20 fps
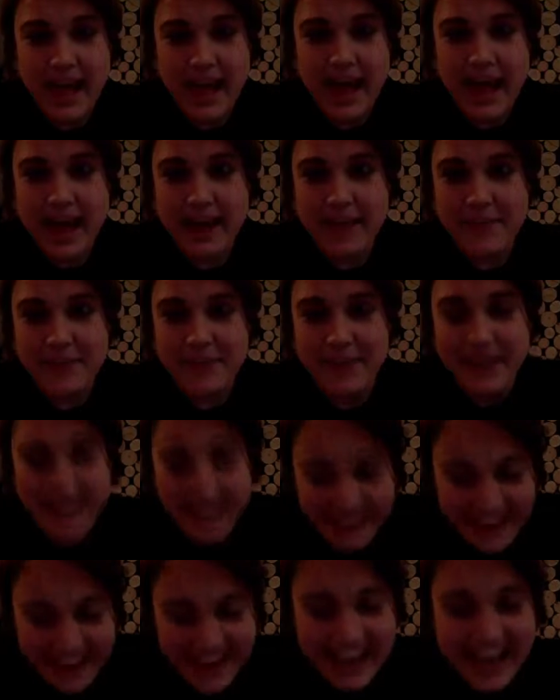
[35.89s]
I
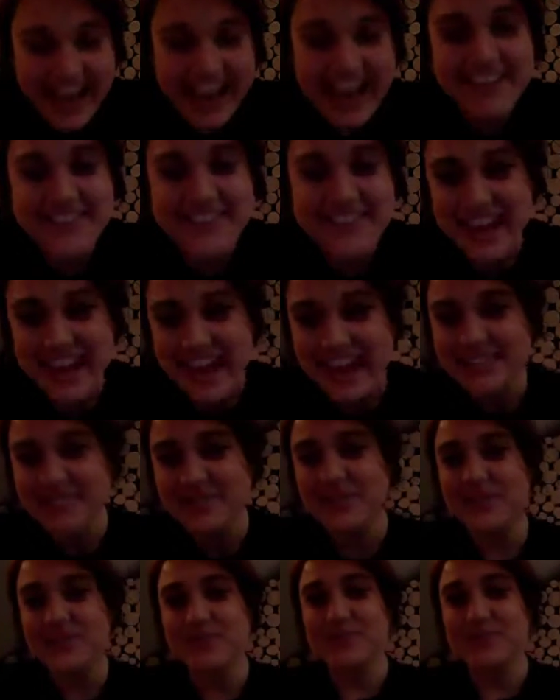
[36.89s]
have to ask for your